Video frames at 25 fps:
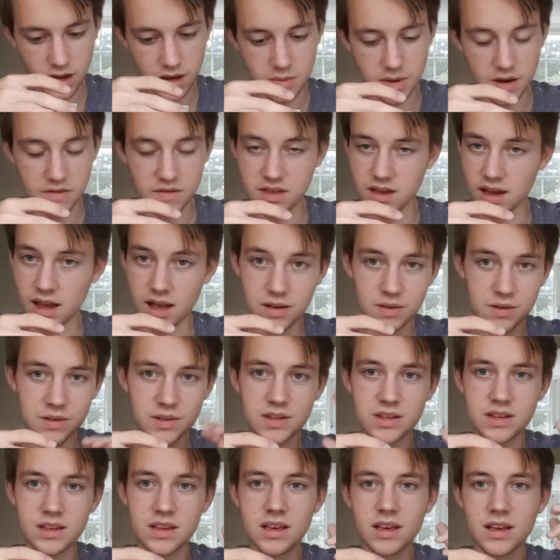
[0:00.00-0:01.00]
everything
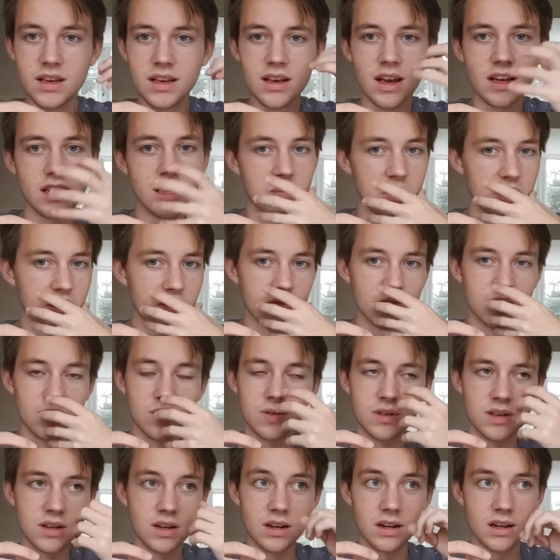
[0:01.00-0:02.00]
else, and the
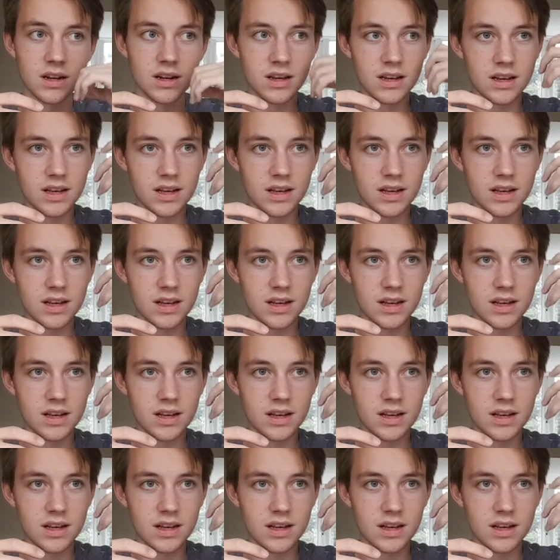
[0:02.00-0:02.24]
minerals, and